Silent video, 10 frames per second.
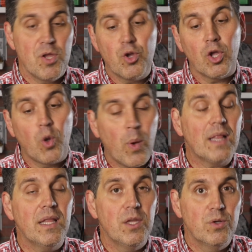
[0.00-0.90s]
but you can
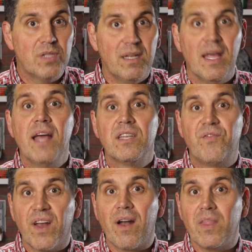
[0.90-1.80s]
quickly use it to
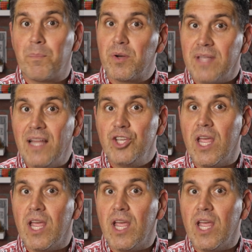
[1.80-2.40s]
figure out the percent